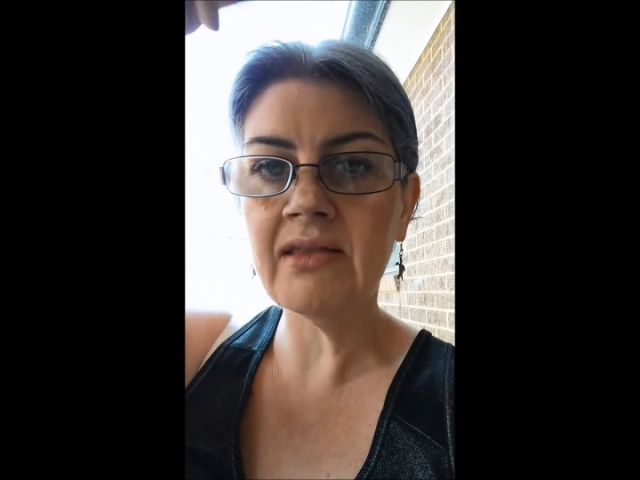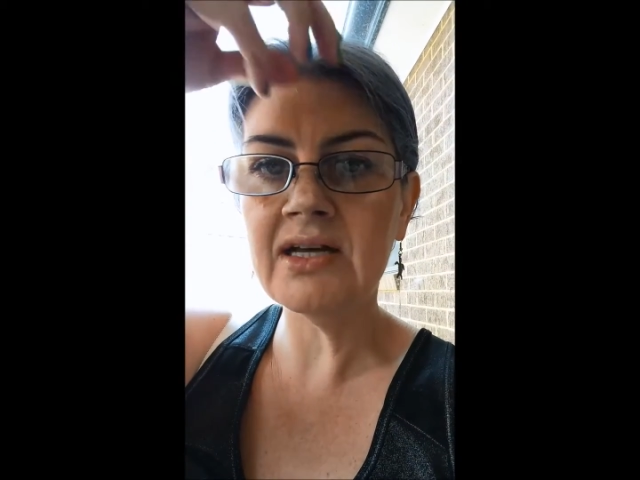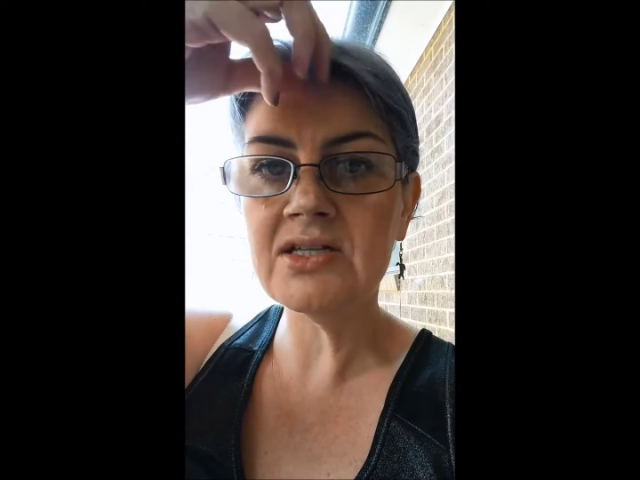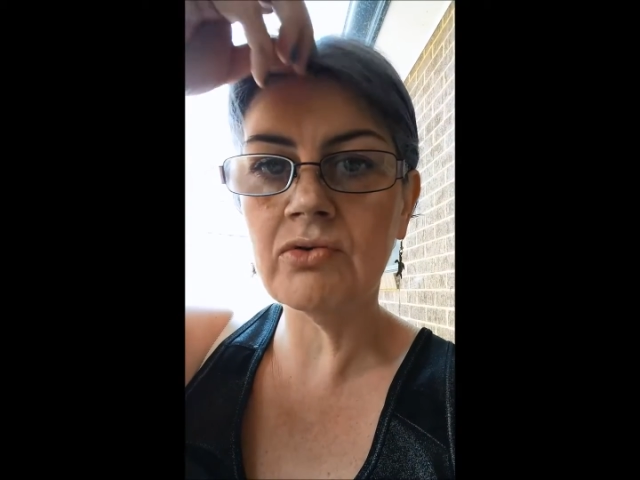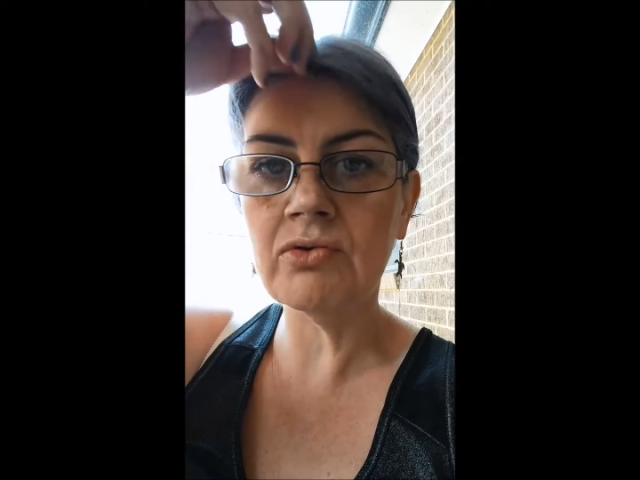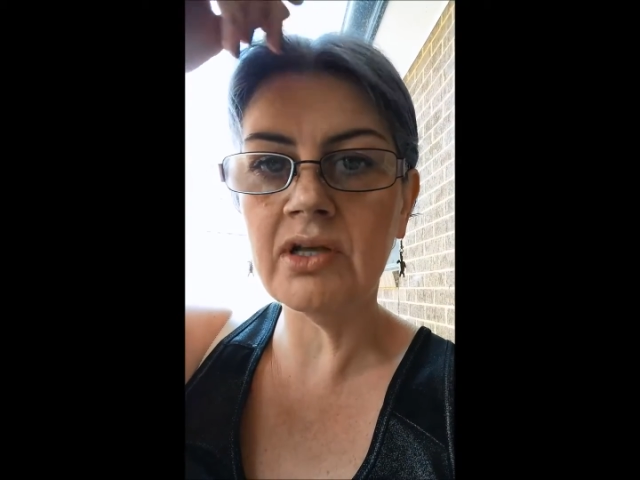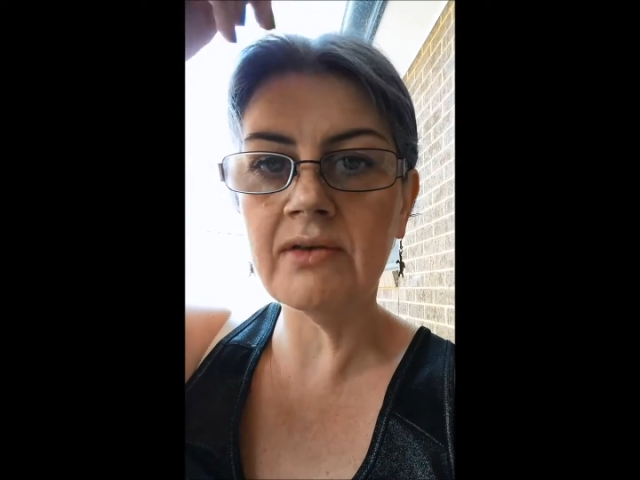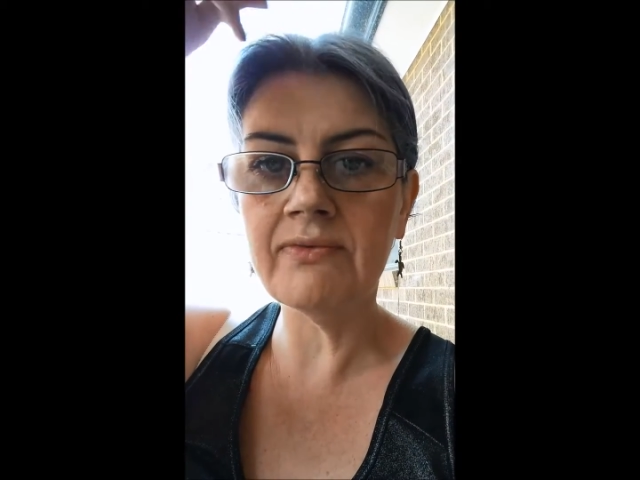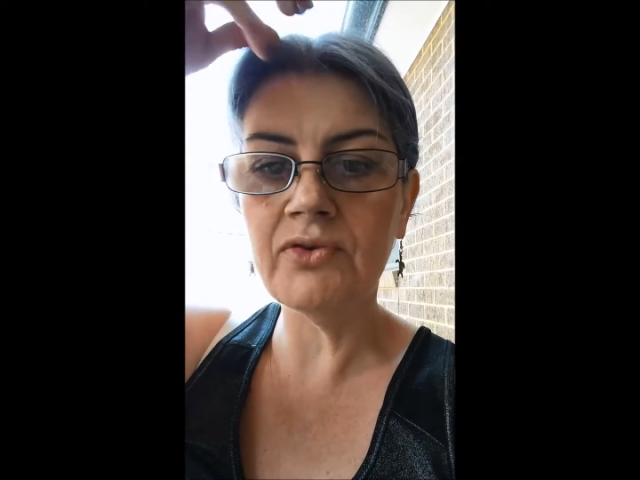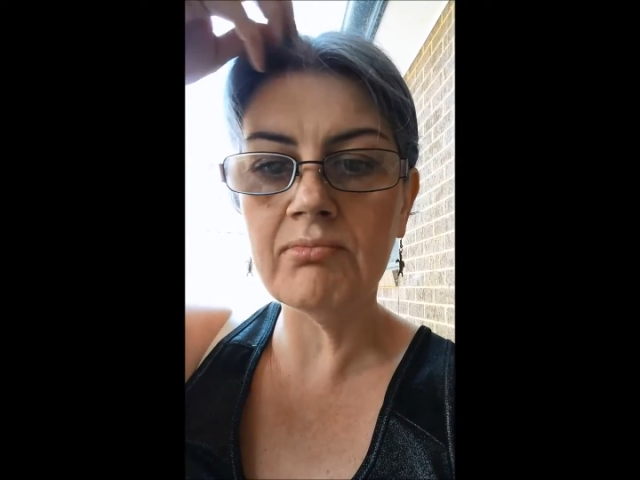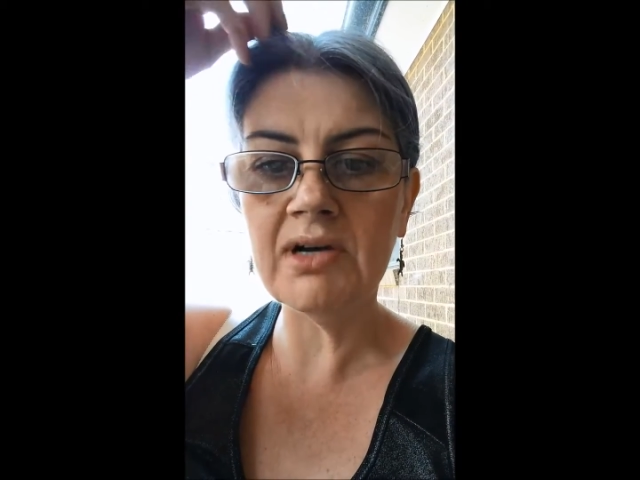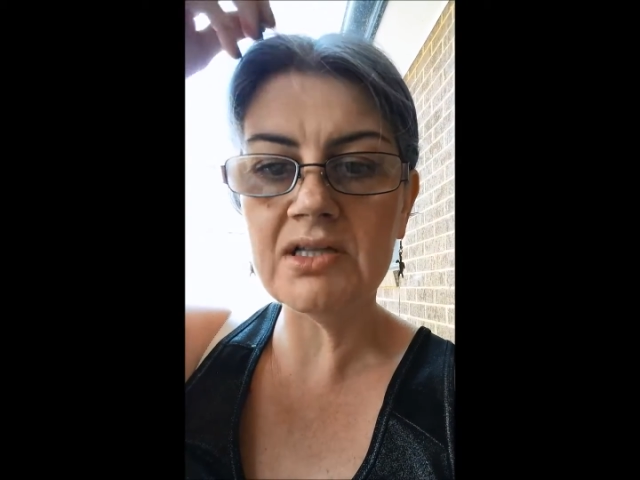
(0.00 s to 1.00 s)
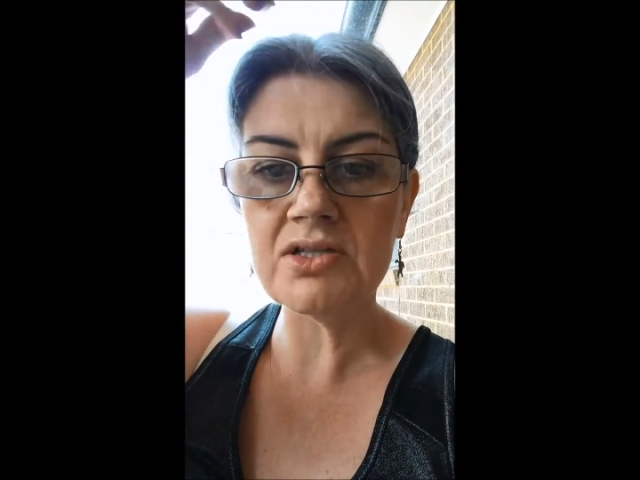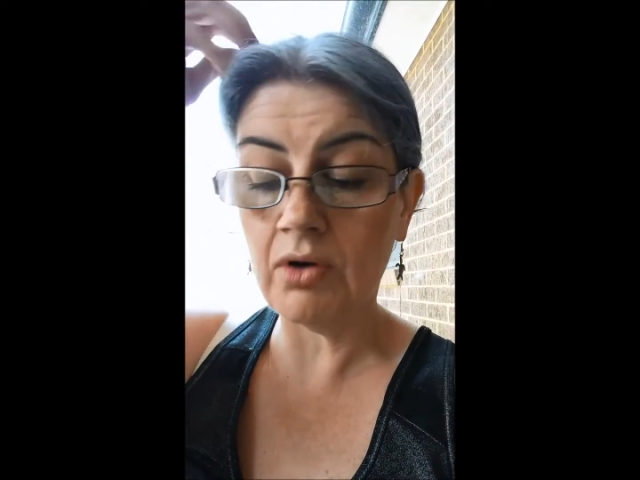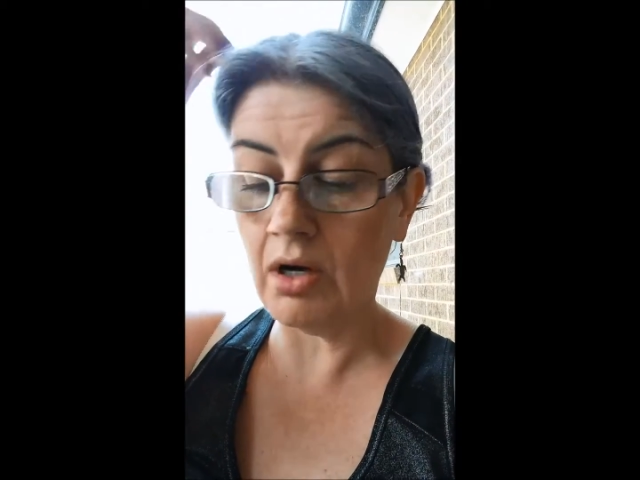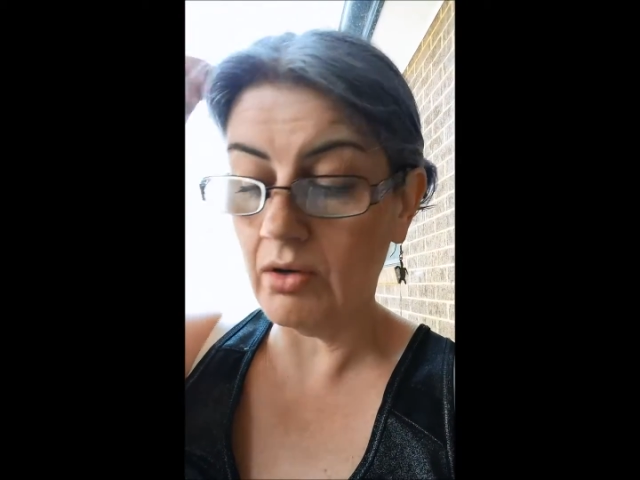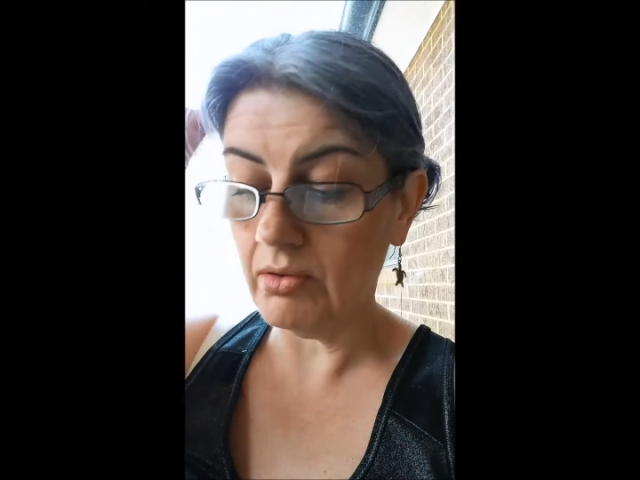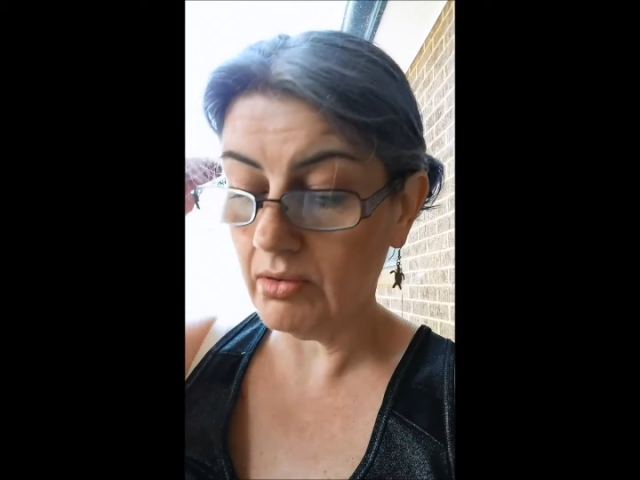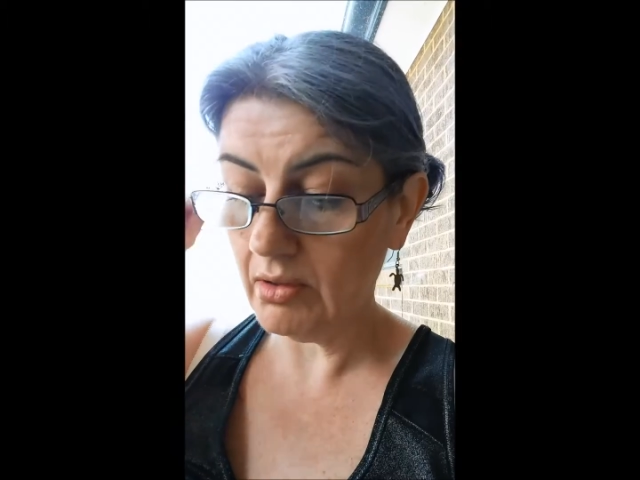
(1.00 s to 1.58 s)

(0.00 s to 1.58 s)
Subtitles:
that's already a few months growth.